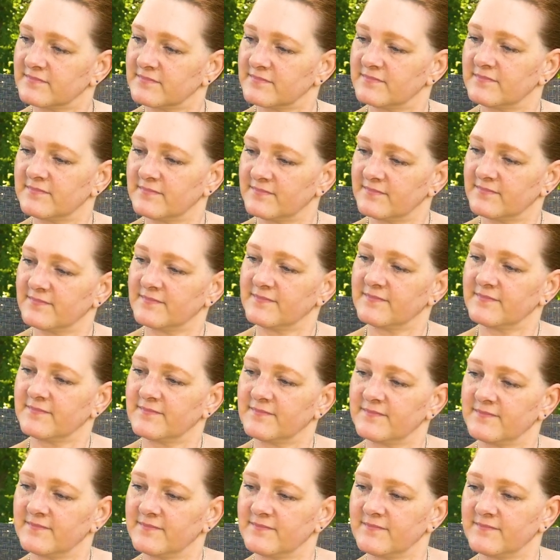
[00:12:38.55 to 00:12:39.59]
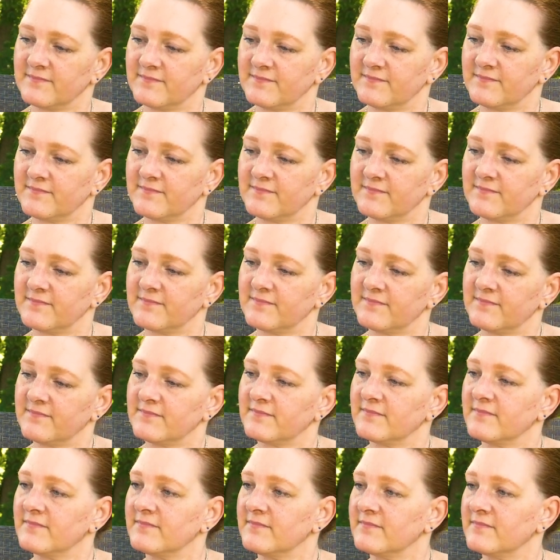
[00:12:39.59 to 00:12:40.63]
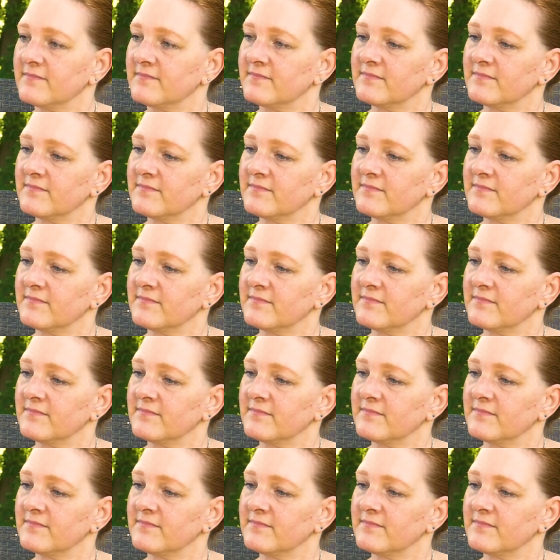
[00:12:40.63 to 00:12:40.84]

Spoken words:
No words are spoken by the person on screen.